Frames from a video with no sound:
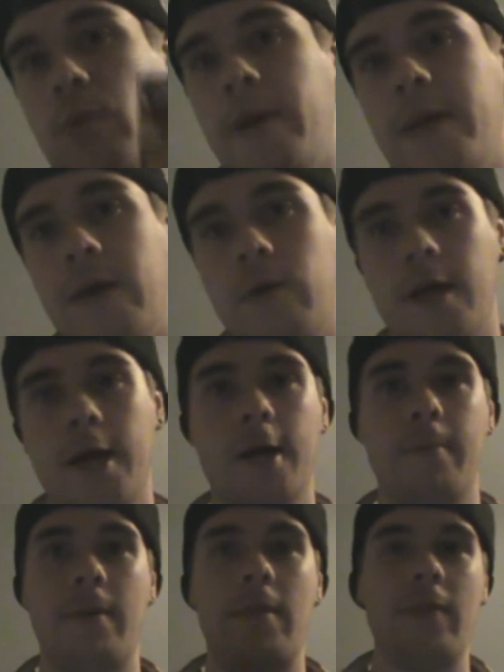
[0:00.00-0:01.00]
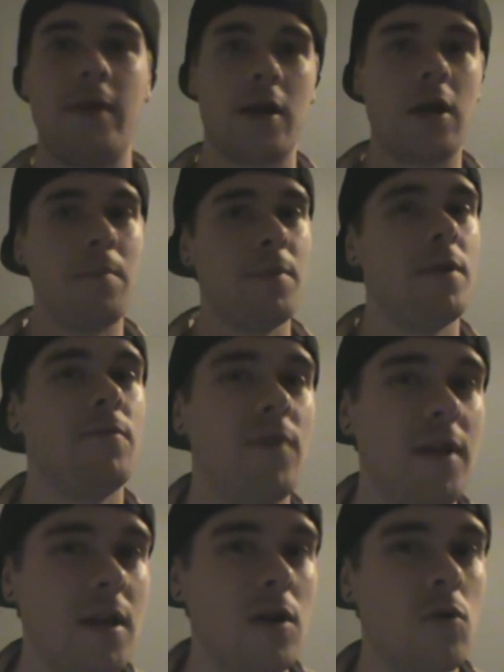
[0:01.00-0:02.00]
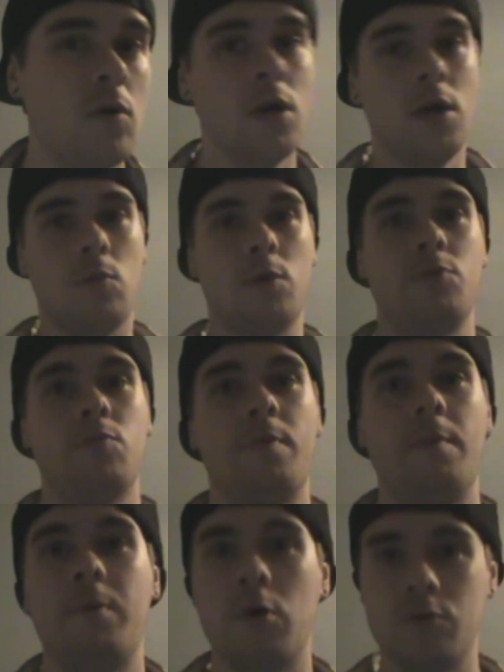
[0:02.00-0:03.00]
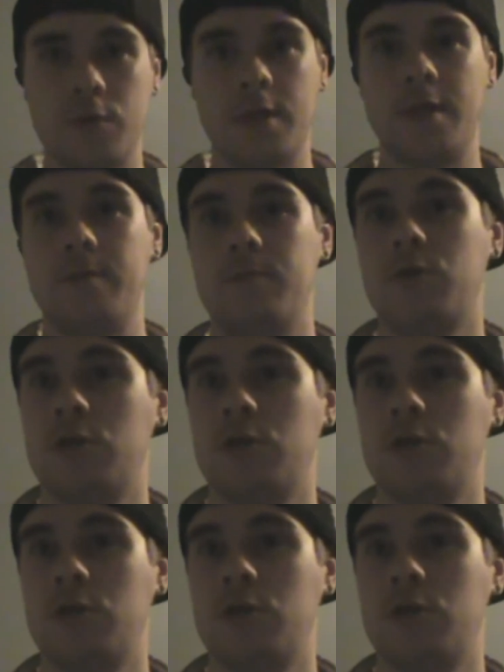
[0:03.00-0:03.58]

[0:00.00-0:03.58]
rundown, and then the accompanying video, which will be posted